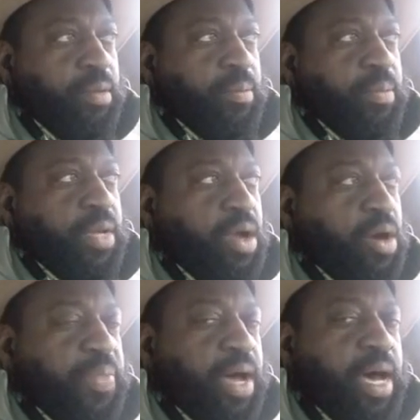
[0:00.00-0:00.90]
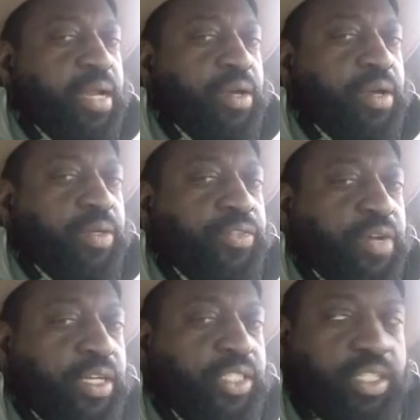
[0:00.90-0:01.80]
But I hope the audio is
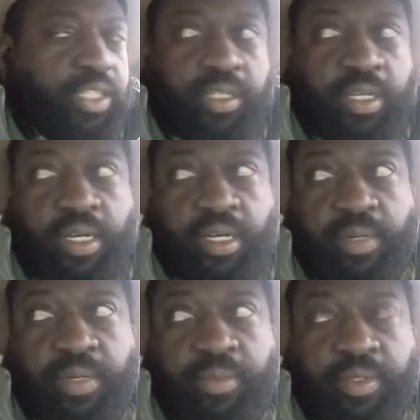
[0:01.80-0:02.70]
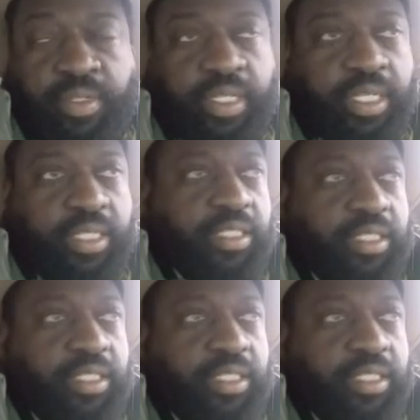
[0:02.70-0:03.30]
functioning to get this